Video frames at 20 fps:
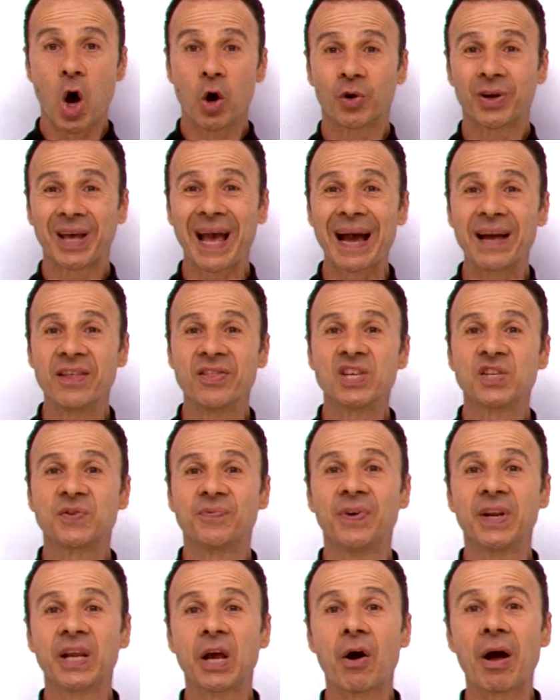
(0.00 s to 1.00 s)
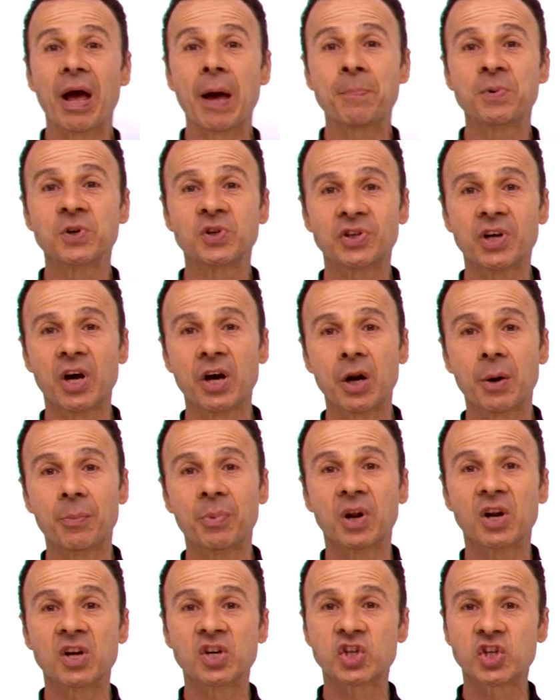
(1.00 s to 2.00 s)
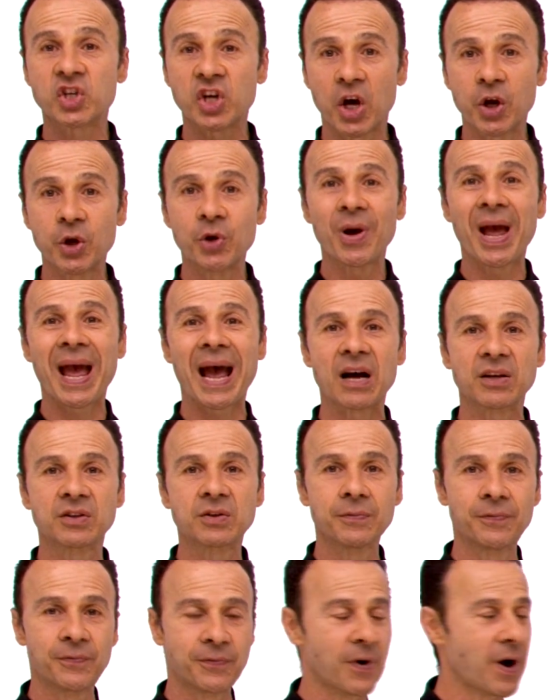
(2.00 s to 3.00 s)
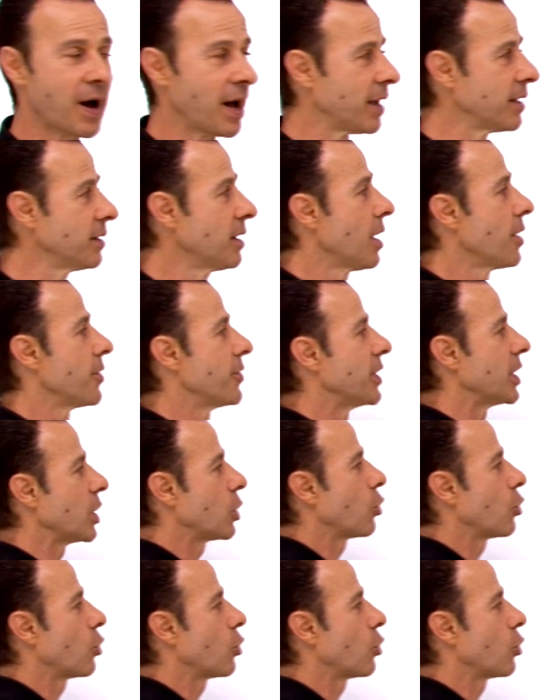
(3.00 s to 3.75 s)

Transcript: Okay, in this video episode, I'm going to show you how to find the